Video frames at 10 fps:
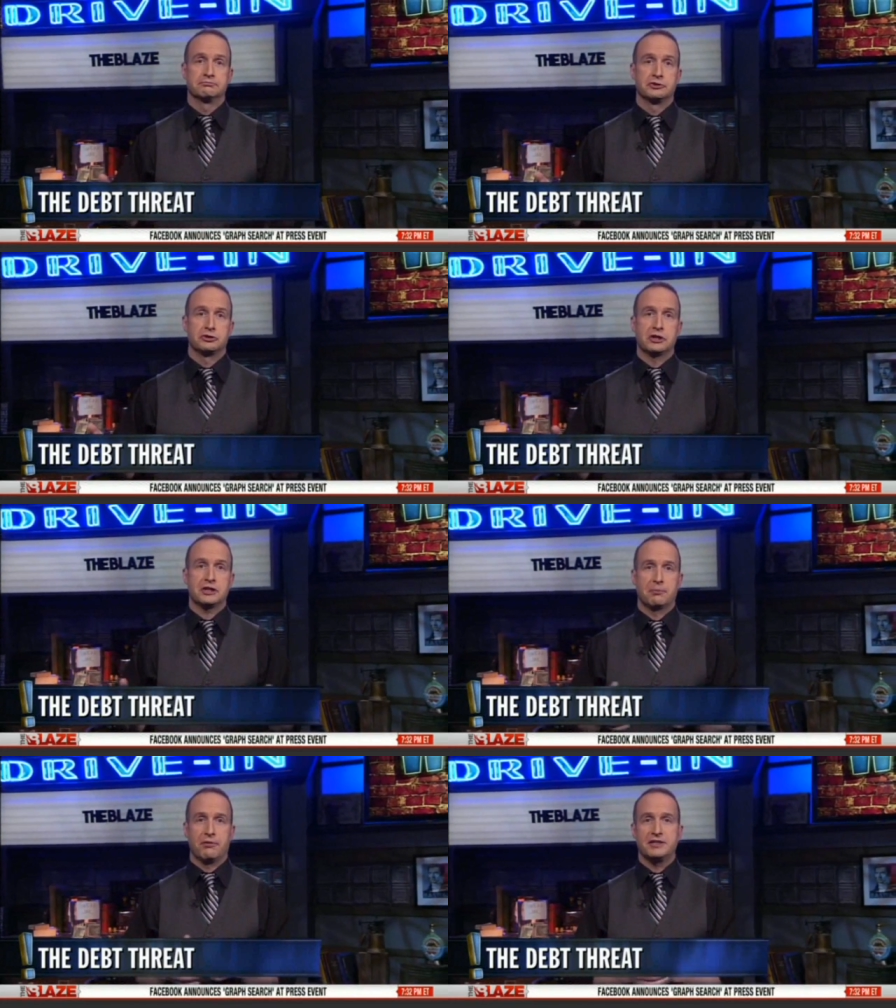Just look
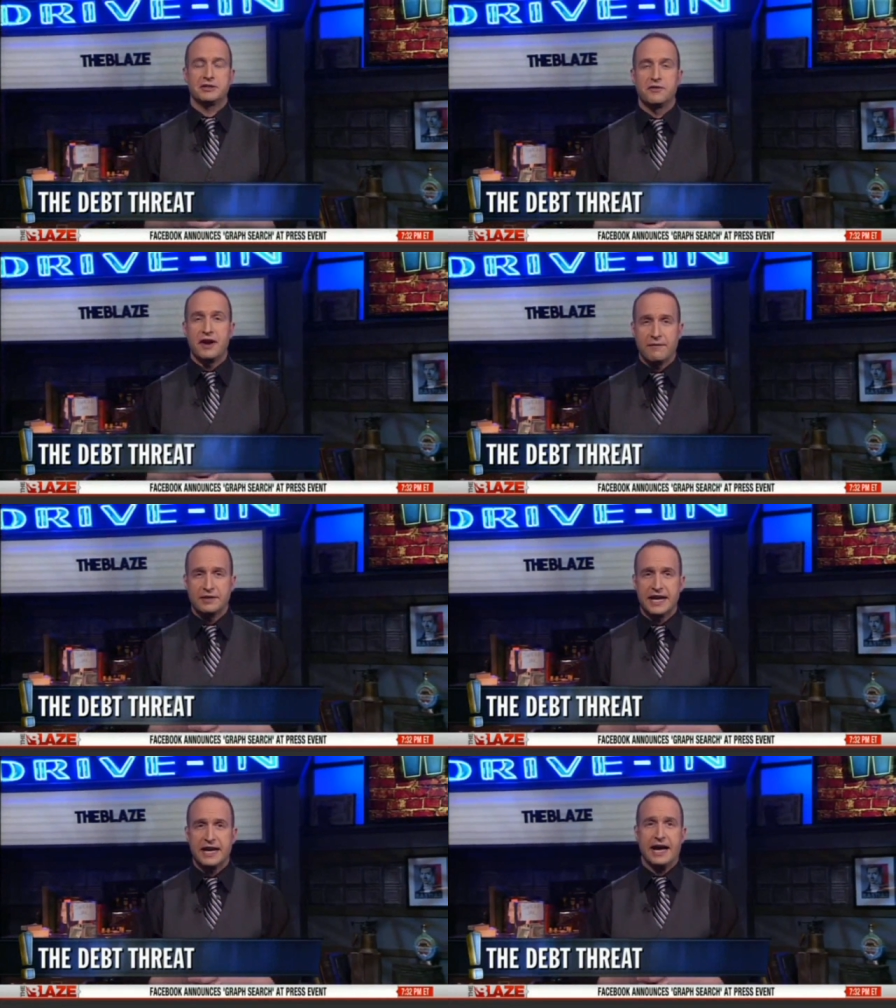at the prices of
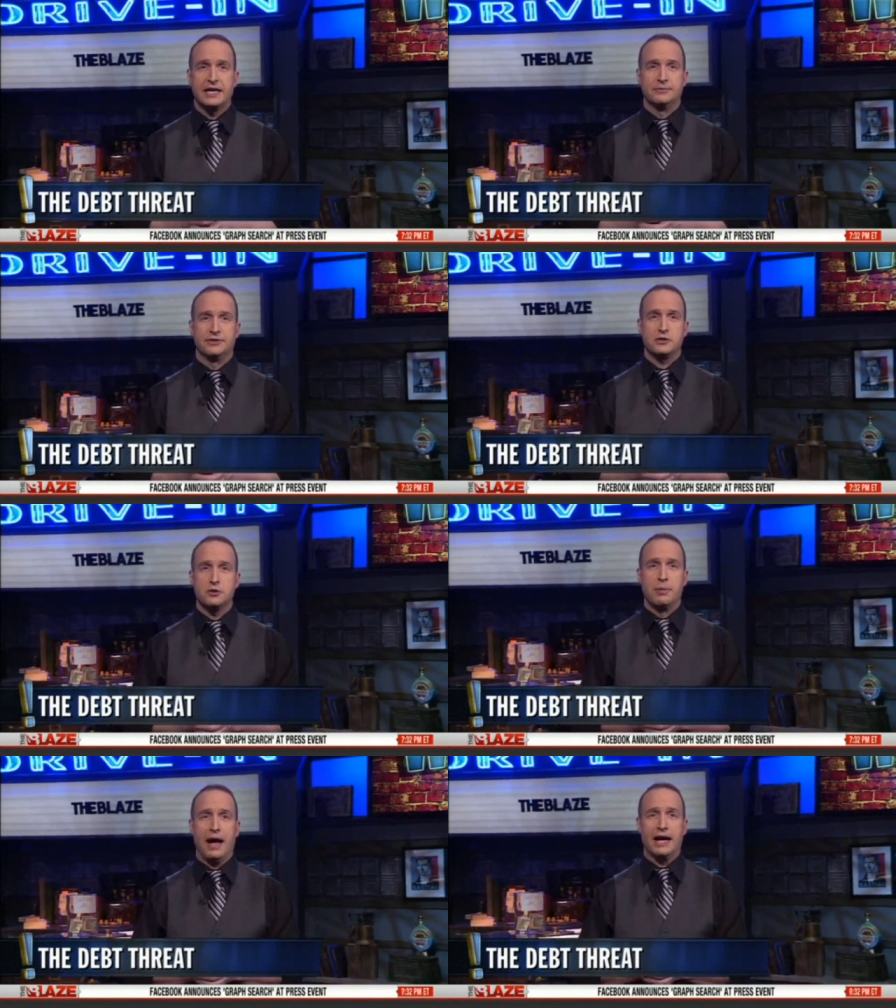everyday items that
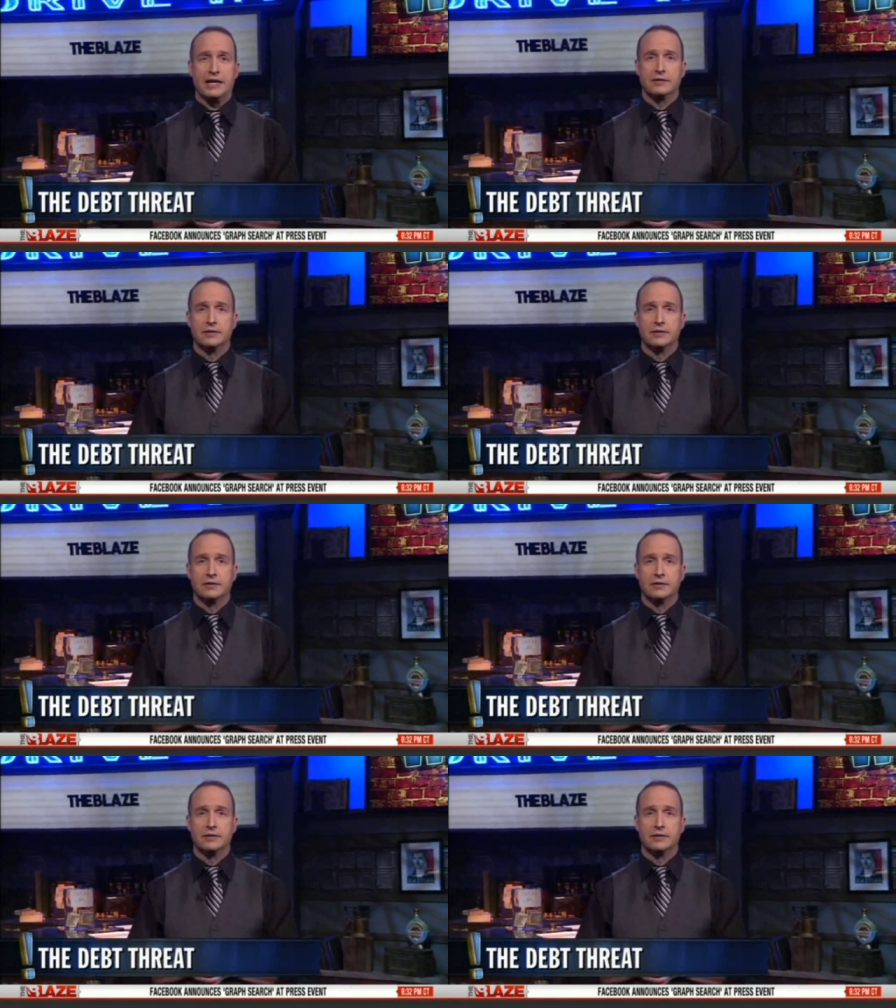you buy